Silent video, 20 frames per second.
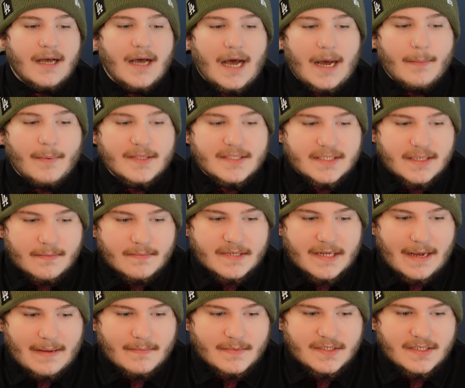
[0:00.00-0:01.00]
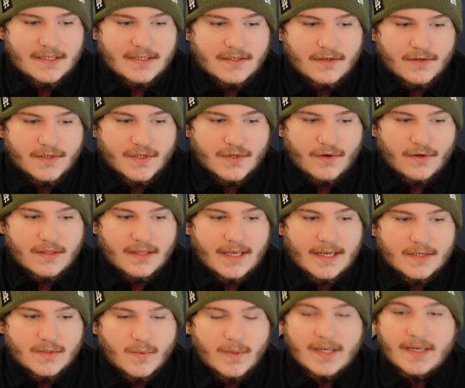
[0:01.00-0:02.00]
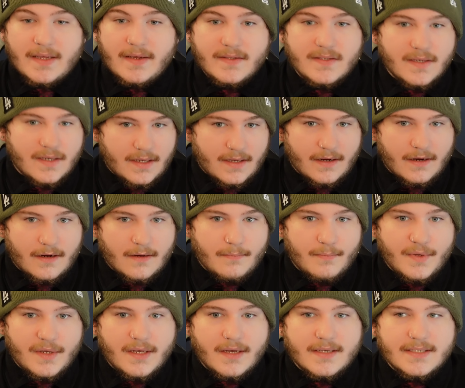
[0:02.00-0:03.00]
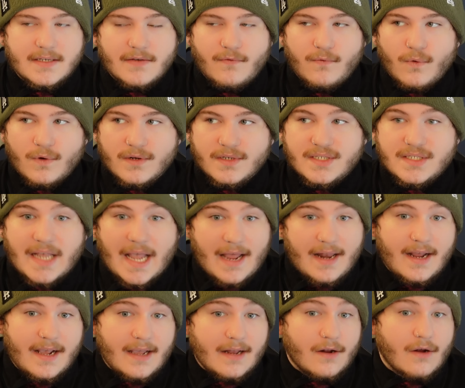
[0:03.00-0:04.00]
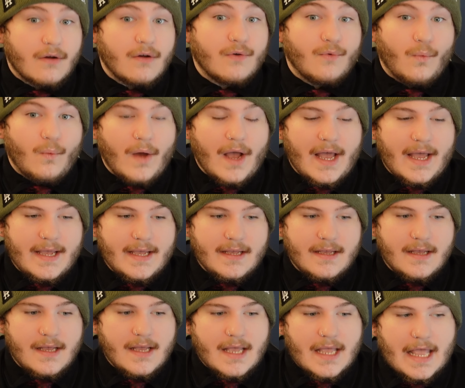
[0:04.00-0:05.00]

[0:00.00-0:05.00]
Uh, but sometimes these are certain things we need to hear because if we're standing in our own way,